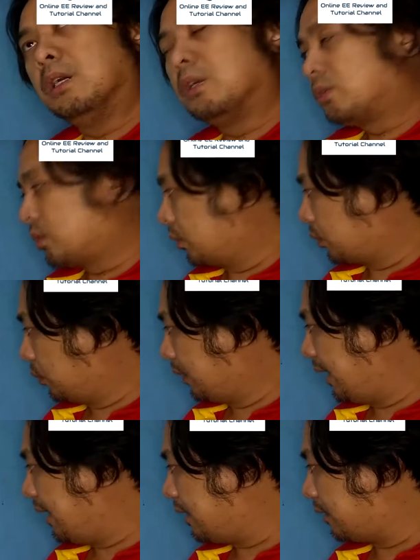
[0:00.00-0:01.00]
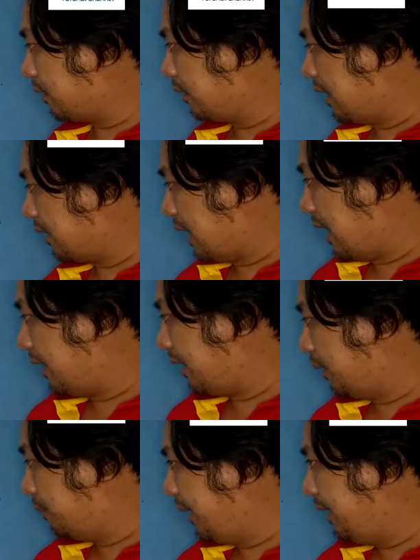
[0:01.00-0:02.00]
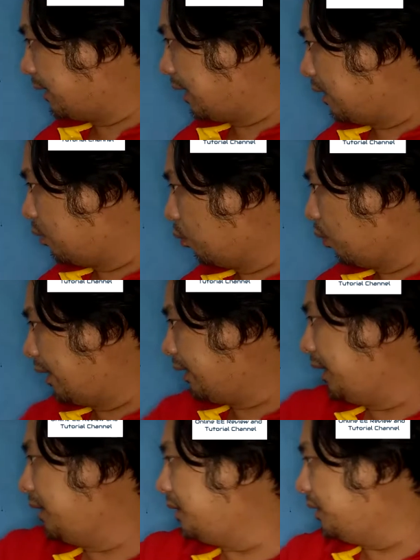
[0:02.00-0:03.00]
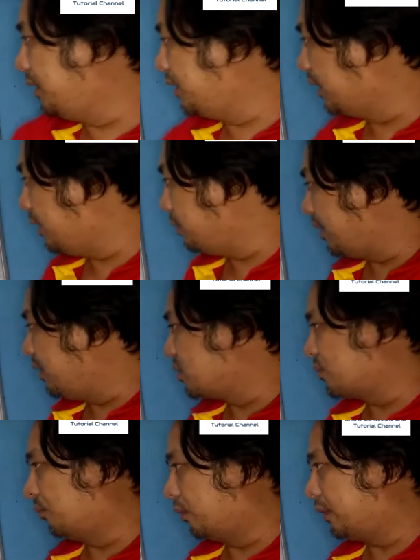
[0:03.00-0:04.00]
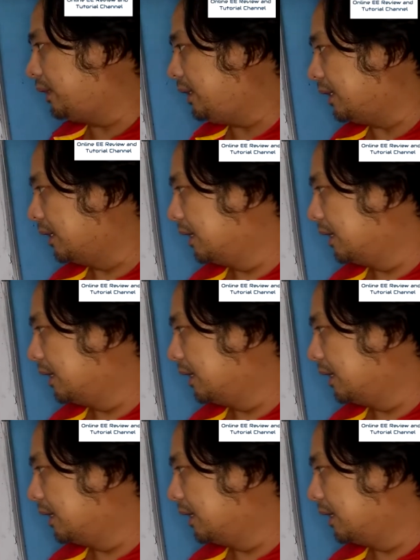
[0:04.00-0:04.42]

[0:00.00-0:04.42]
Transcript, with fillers: So, to get that angle beta, 180 degree minus 40.